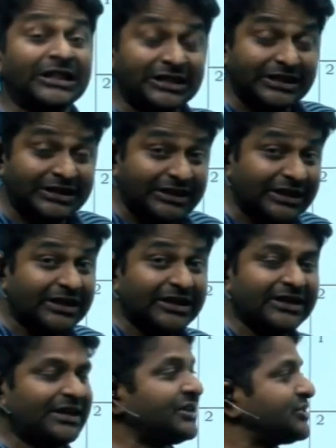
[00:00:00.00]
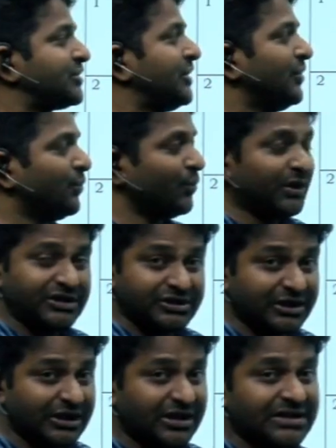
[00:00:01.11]
the third test
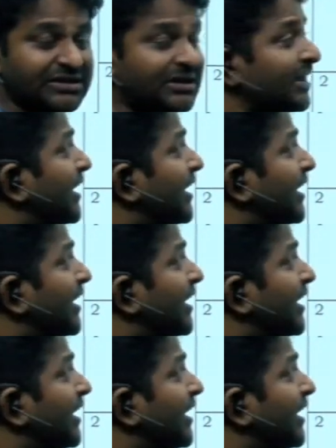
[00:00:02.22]
which is